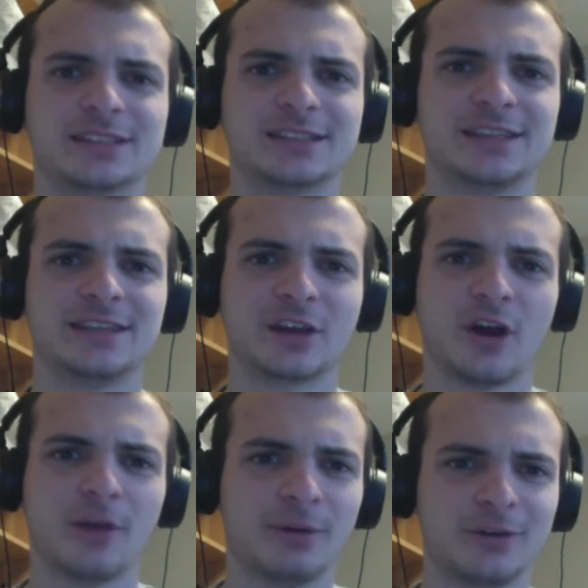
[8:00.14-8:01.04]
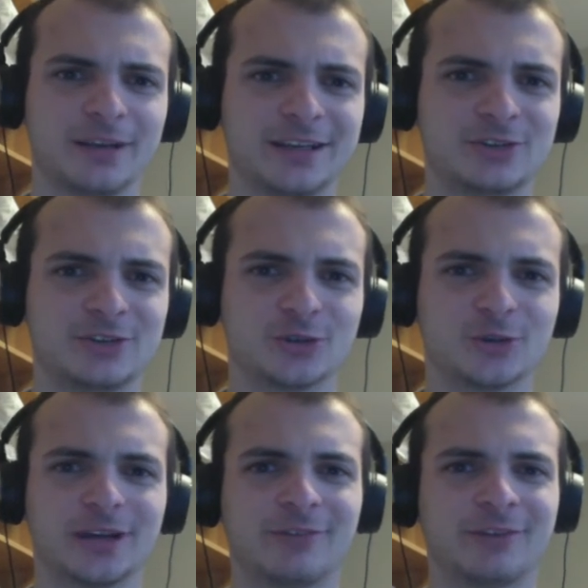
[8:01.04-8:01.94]
see the combo in a
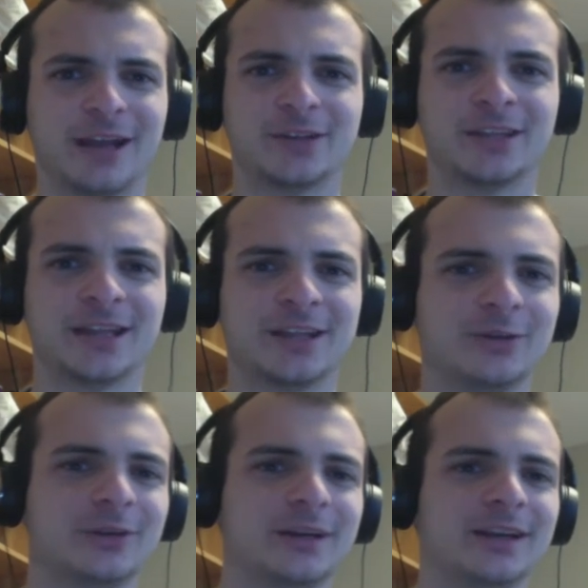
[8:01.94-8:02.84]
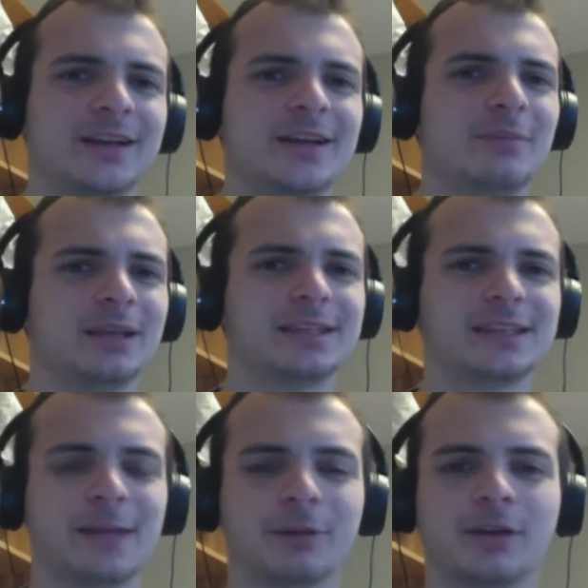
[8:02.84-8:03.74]
Druid every now and then in Arena, but that's an
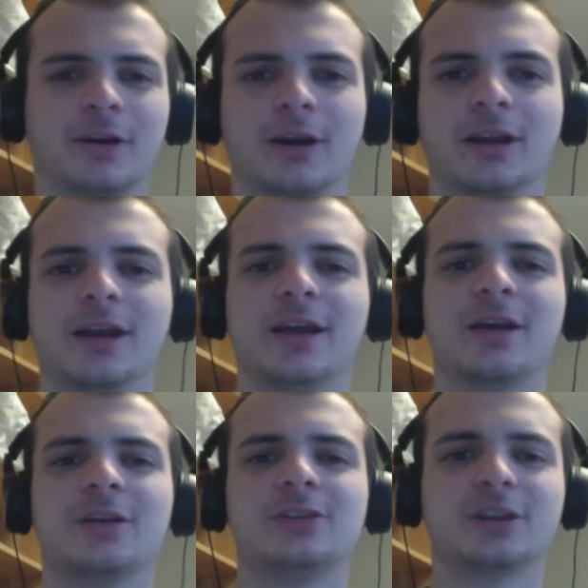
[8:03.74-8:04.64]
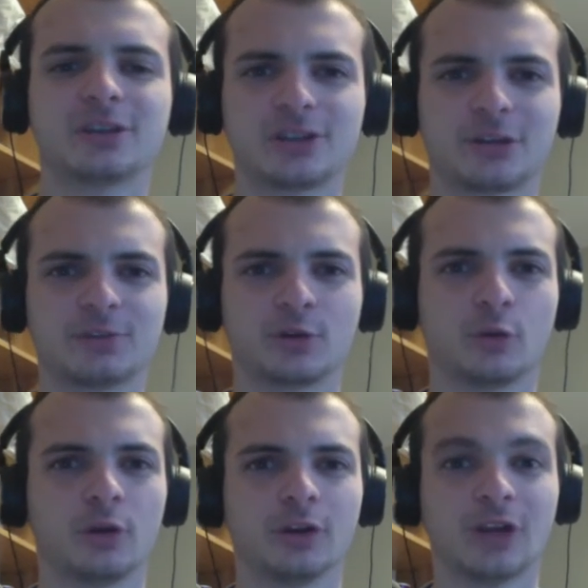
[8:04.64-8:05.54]
epic card. Tinker's Sharpsword
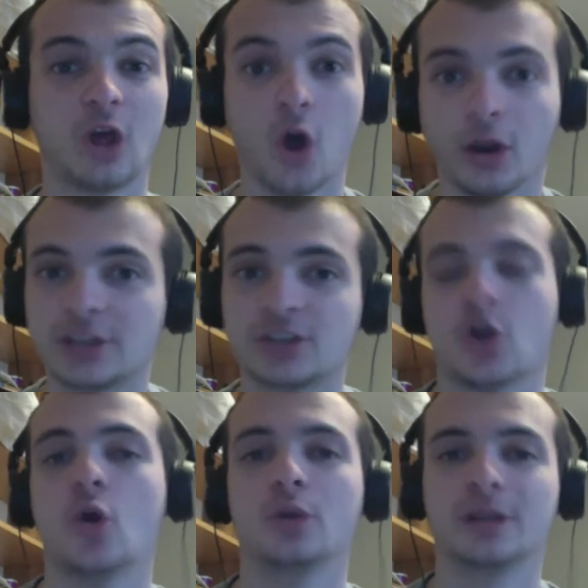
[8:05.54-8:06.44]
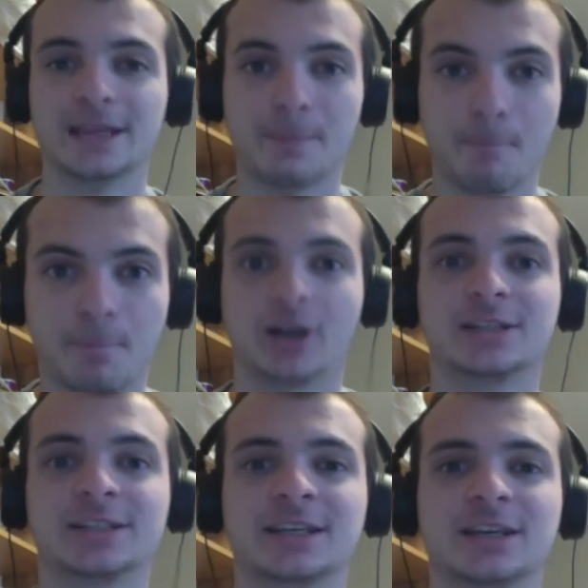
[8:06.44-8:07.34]
Oil on its own is
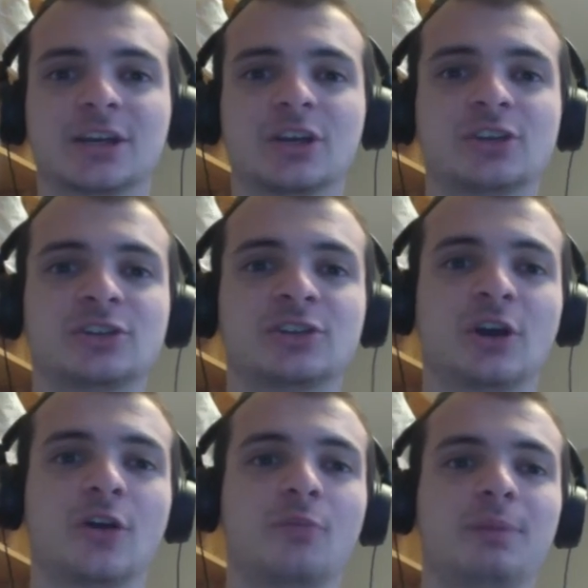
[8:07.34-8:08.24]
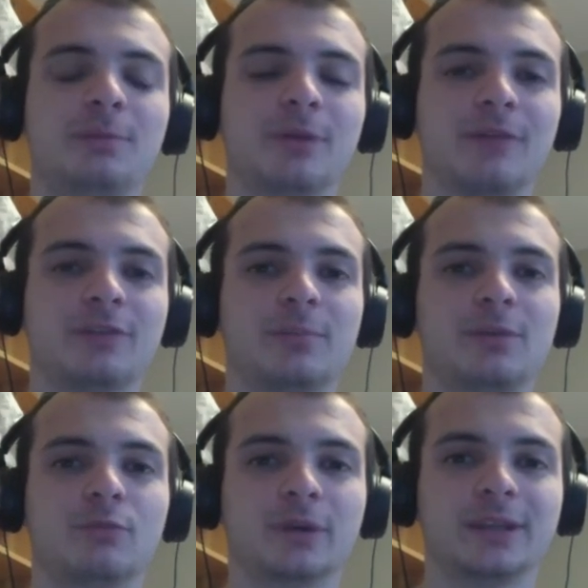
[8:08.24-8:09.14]
burst. So people have to be
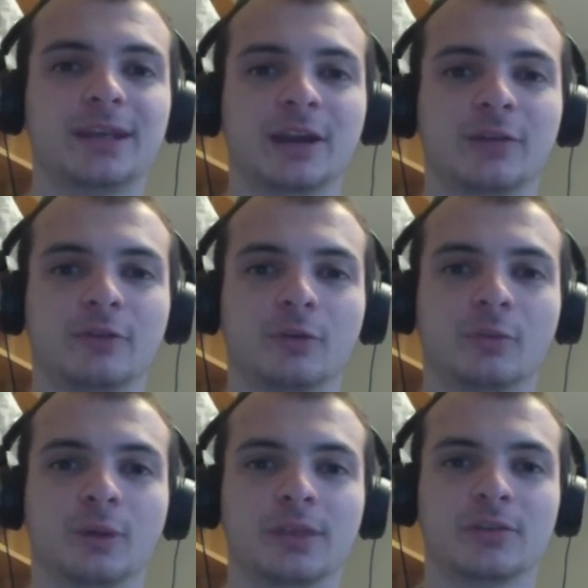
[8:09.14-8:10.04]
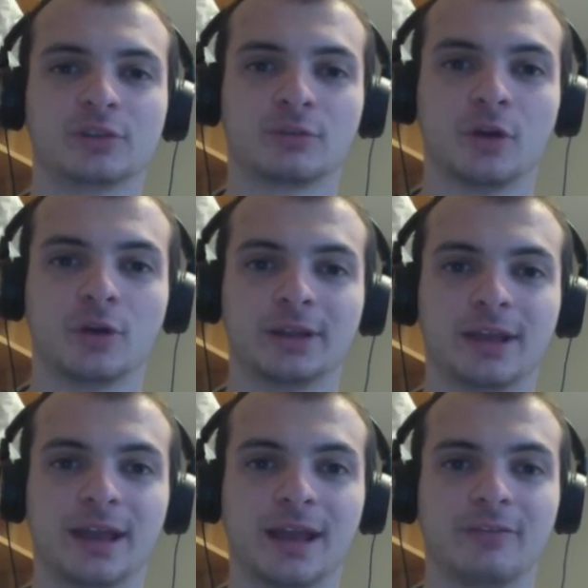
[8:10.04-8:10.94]
really careful when there's a rogue and
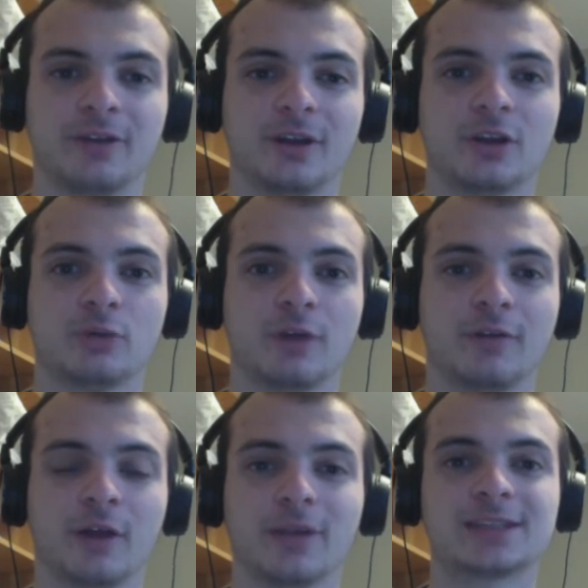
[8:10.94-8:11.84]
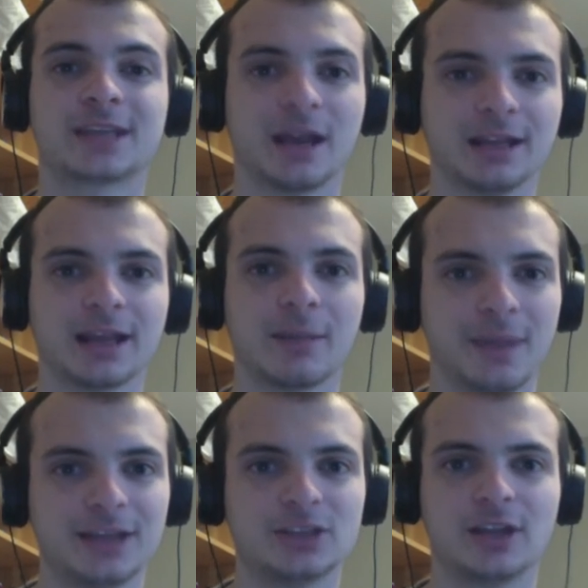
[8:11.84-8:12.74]
they have 12 health. It's kind of like a
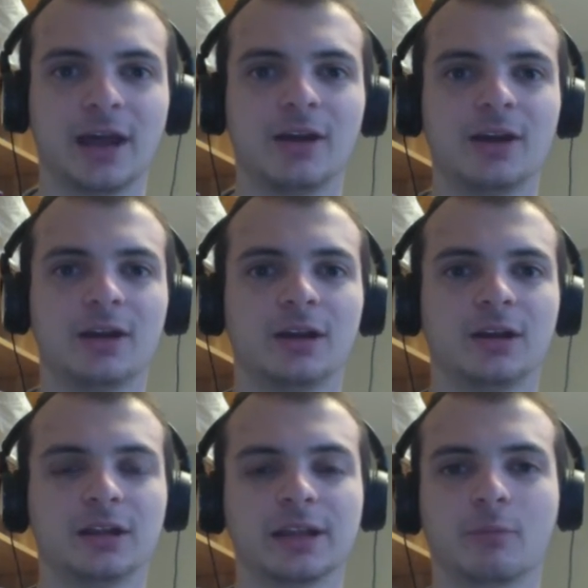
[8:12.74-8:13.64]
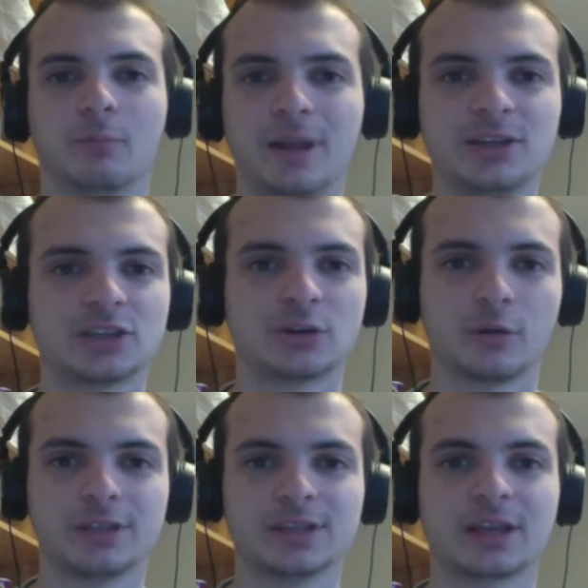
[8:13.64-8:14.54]
mage now. Like, mages are
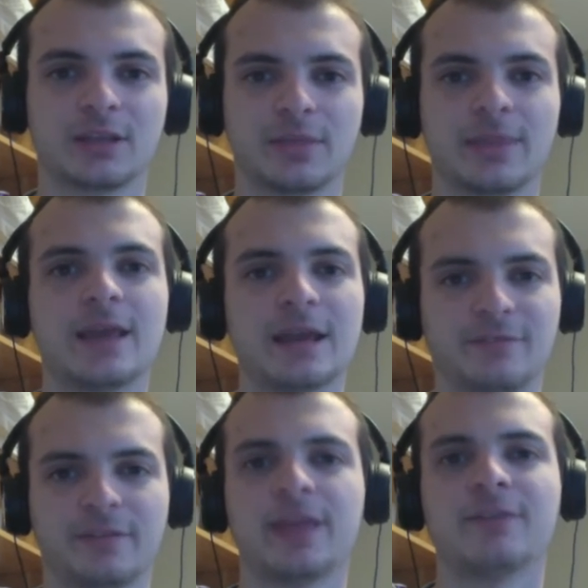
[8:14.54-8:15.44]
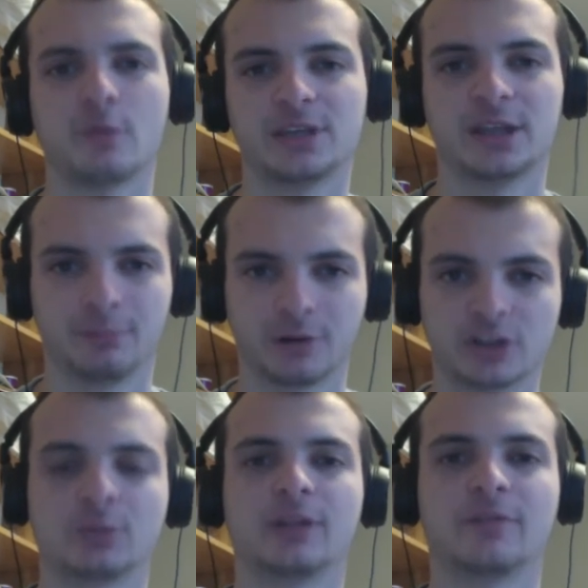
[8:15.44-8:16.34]
always like, they've always had the
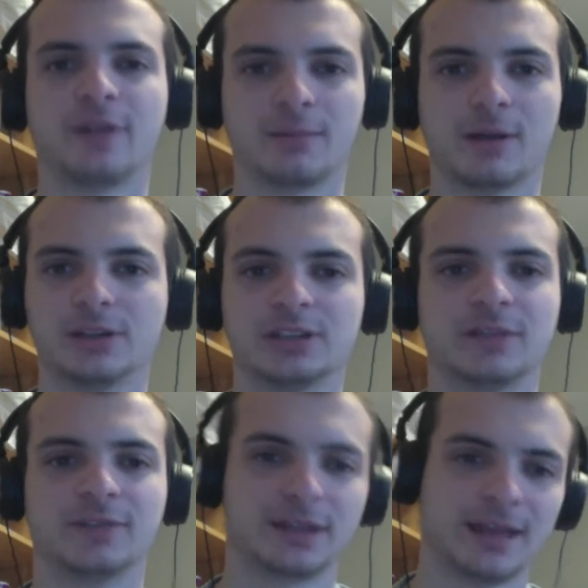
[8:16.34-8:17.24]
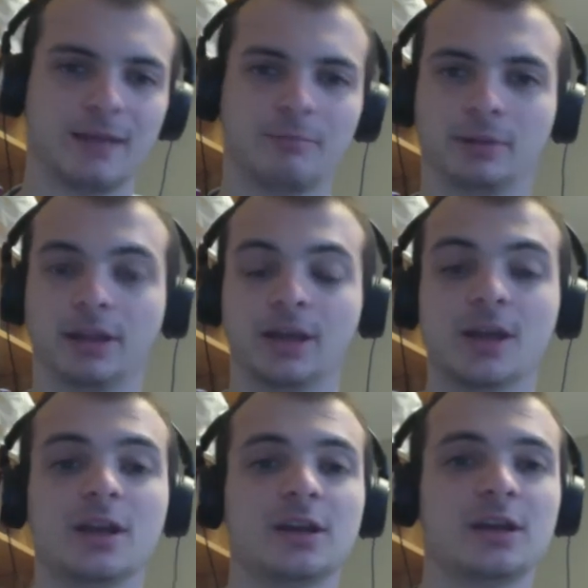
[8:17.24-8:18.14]
burst with the fireballs and stuff like that. But
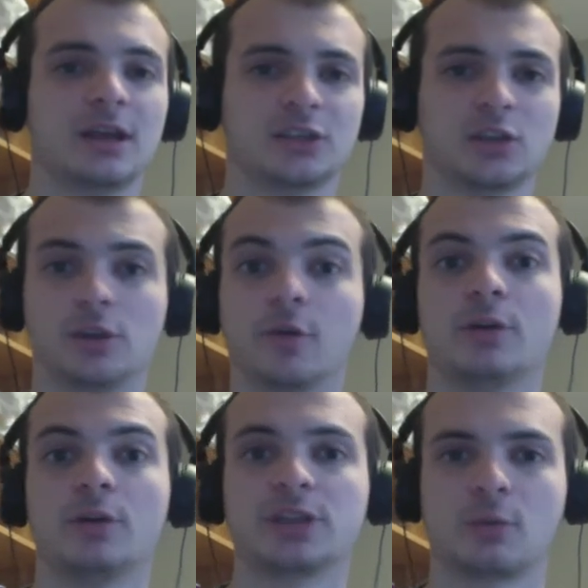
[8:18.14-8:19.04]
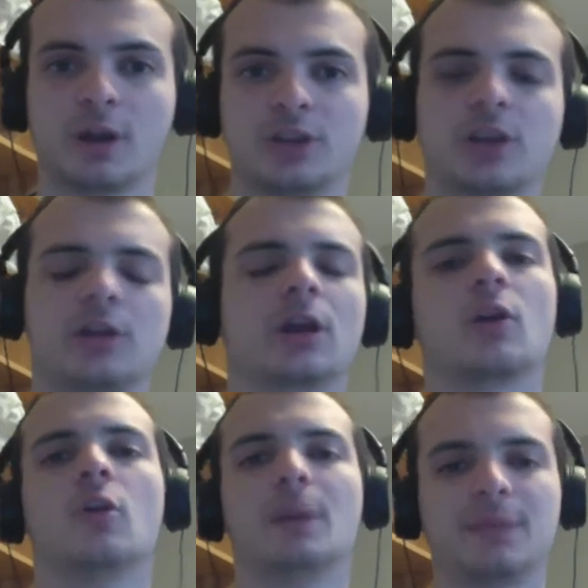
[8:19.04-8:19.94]
so you've always like watched out. You're like,
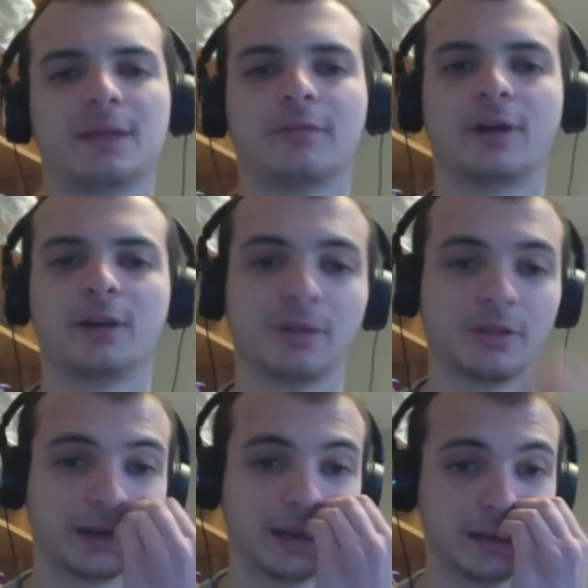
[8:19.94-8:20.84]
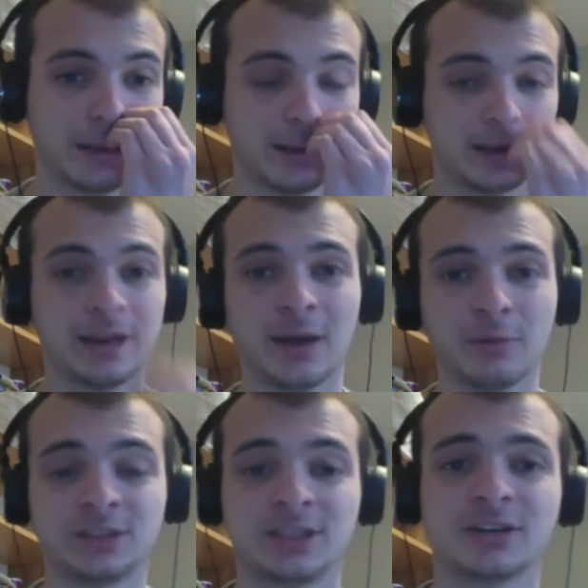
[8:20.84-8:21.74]
oh, maybe they have a fireball in their head. Now
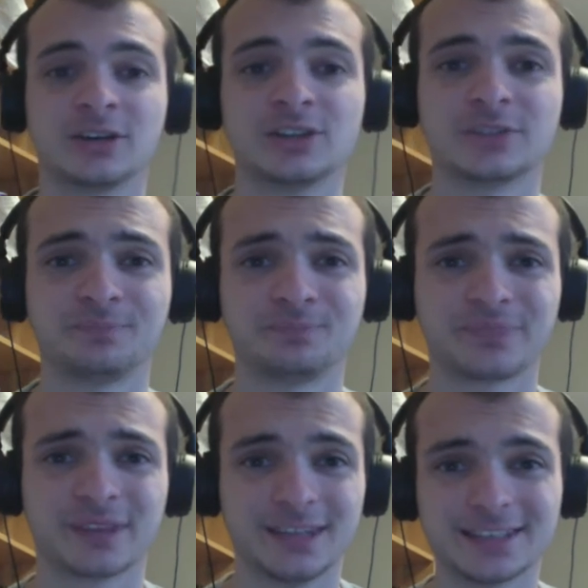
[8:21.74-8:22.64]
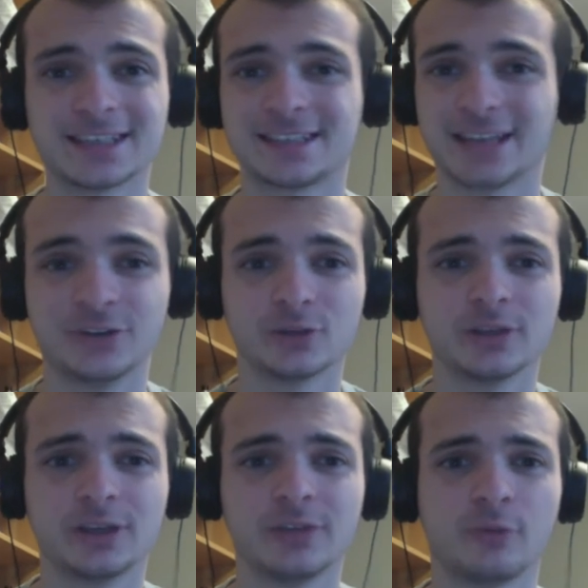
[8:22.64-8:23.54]
with Tinkers, this is
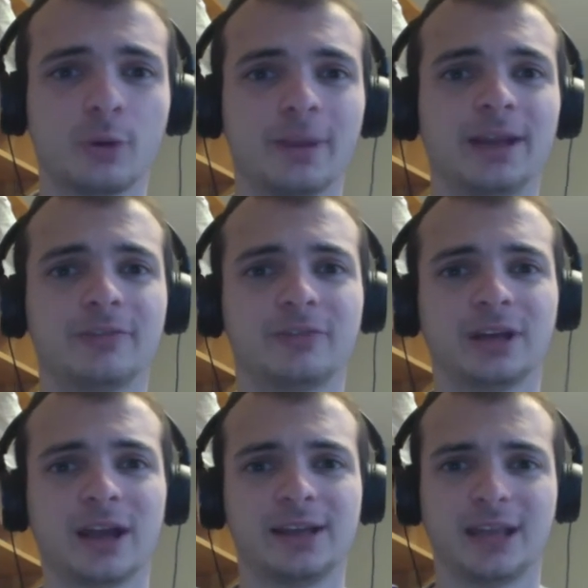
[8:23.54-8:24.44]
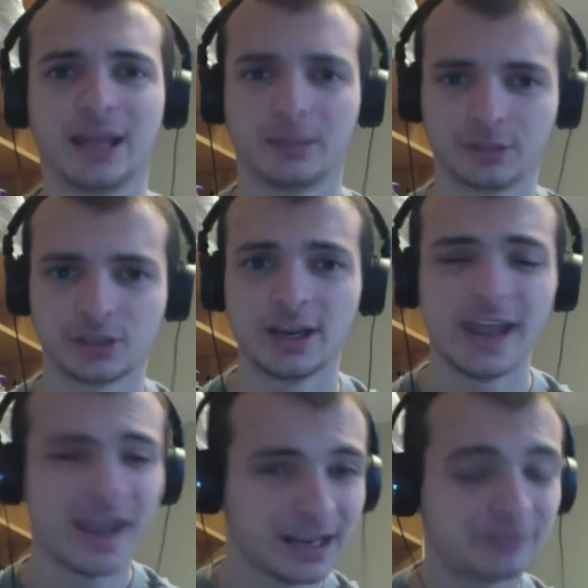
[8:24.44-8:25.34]
essentially 4 mana for 9 damage.
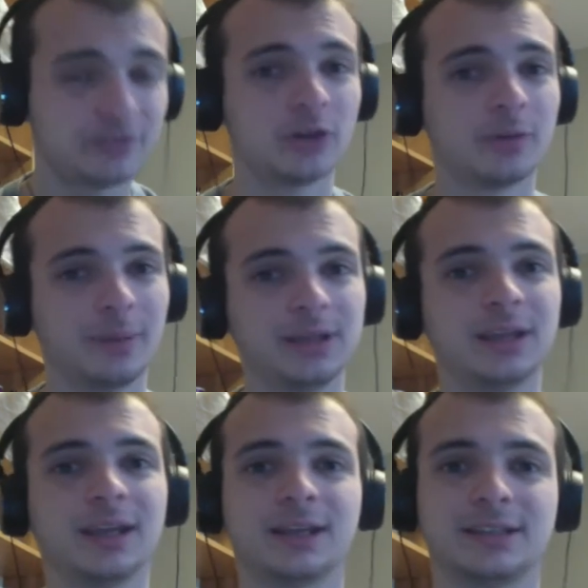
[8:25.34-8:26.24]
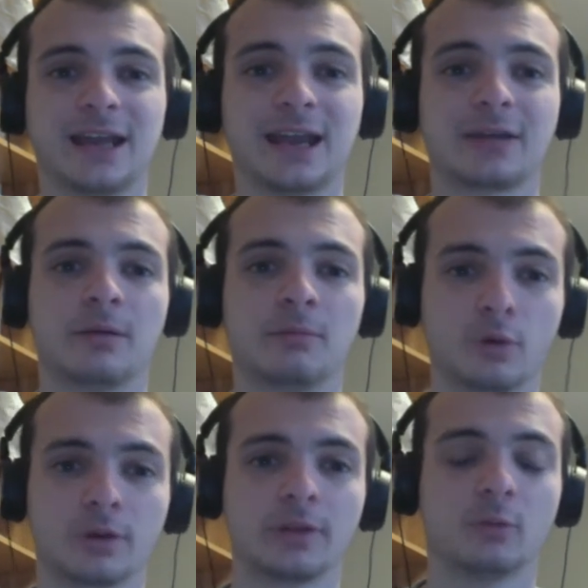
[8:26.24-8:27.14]
And if your minion can attack
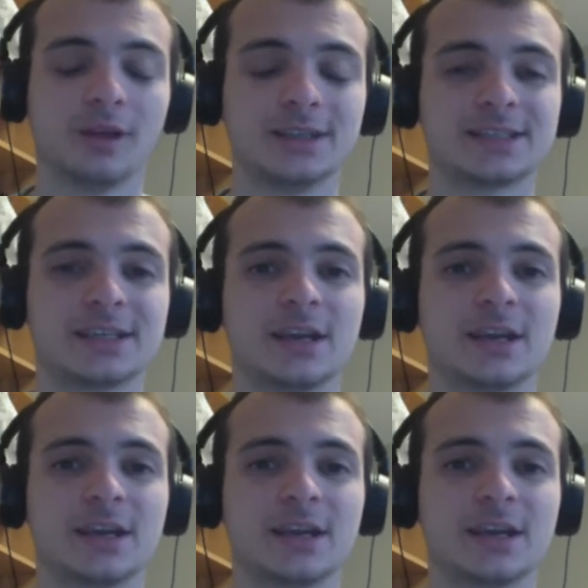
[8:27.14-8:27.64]
more than once,